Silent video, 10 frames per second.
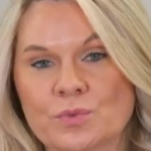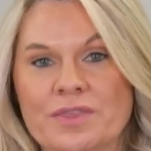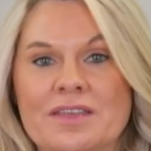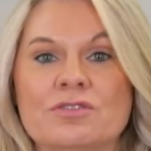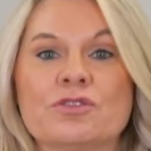
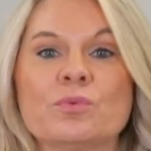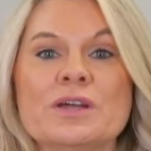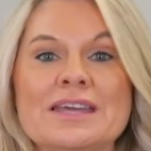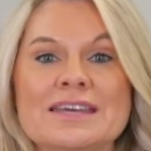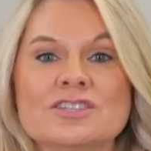within
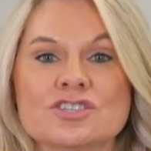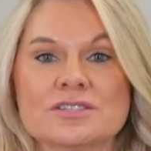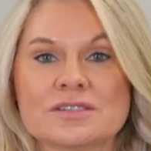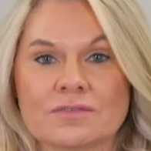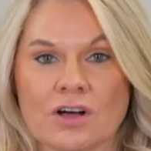3
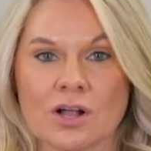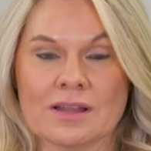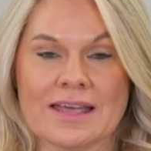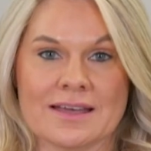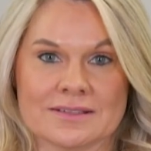inches of all
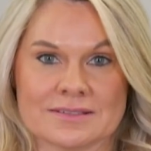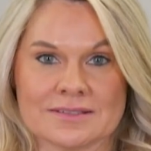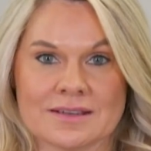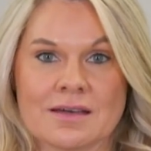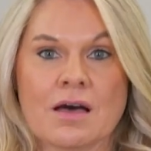
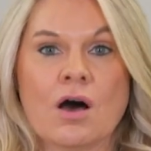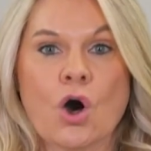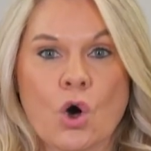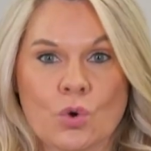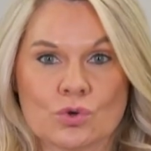ends.
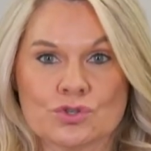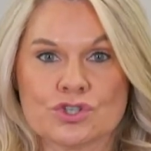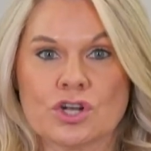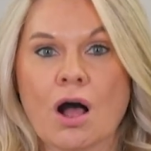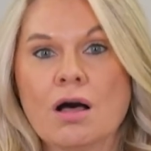Holes
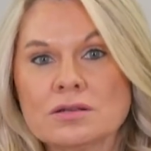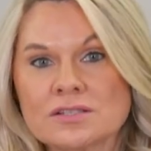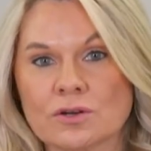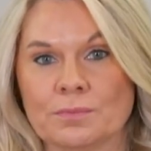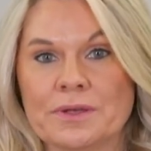should
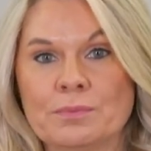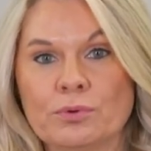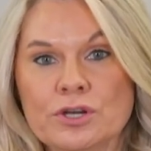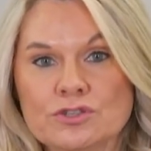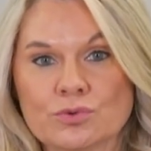also be
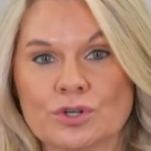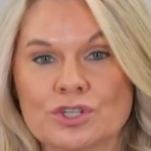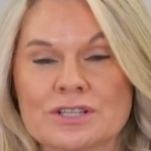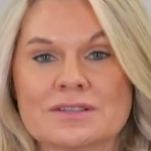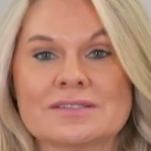
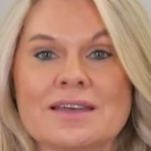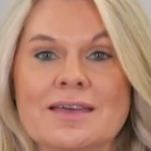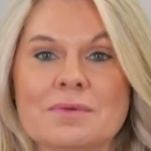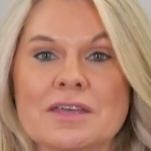pre-drilled at the same